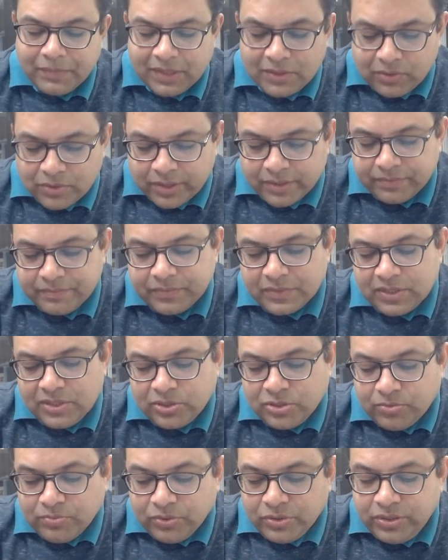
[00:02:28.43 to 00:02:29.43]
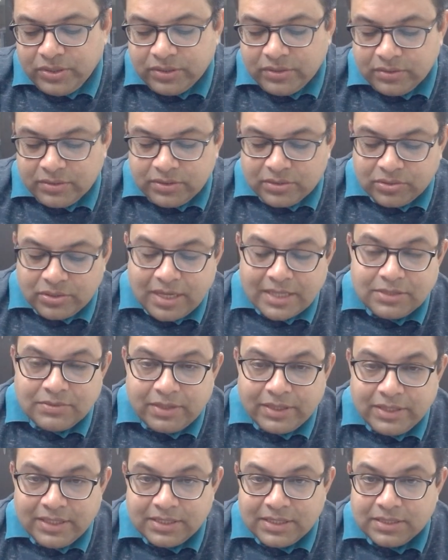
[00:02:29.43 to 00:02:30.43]
Okay. So Buddha, so that's
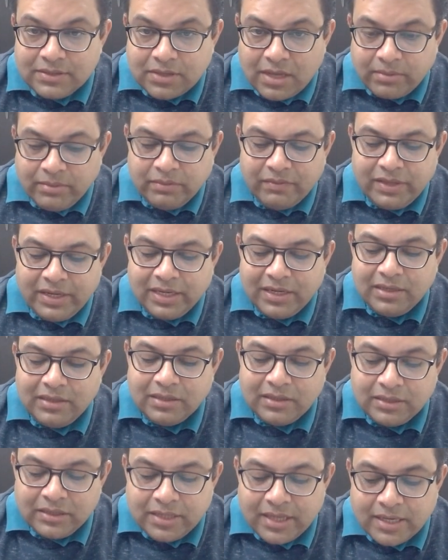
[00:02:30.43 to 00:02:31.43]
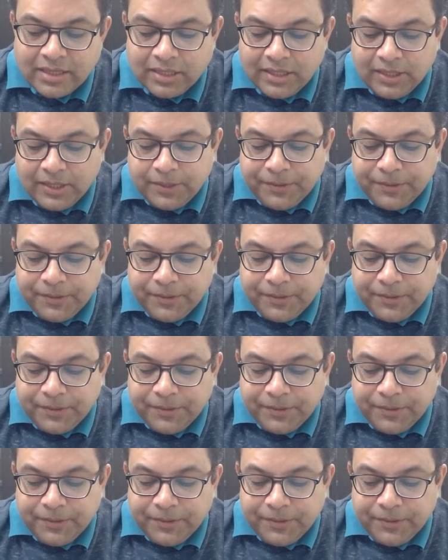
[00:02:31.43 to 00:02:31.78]
why this is coming very clearly that